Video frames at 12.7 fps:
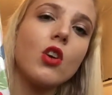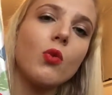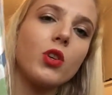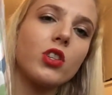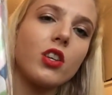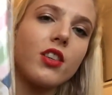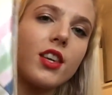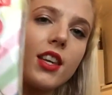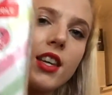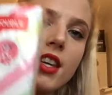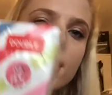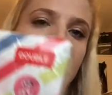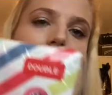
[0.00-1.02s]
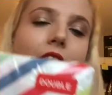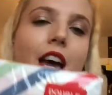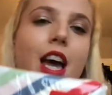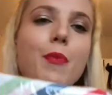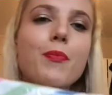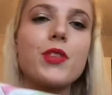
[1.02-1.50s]
which I think is an
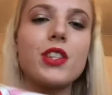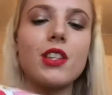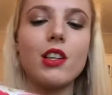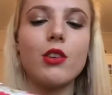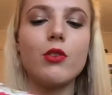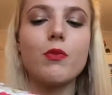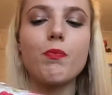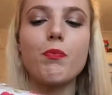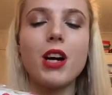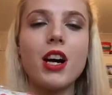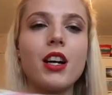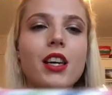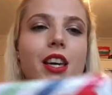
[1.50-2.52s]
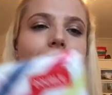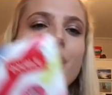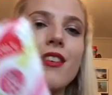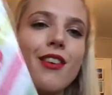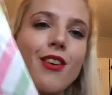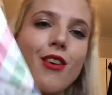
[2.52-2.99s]
absolute
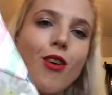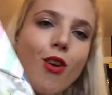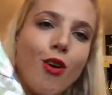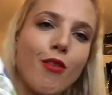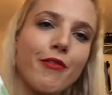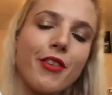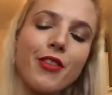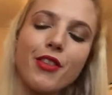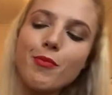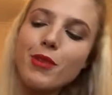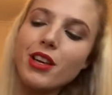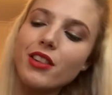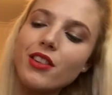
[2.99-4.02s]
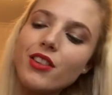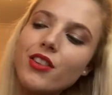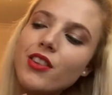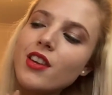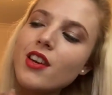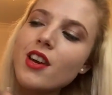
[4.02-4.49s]
bargain of the
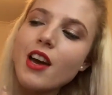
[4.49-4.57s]
month.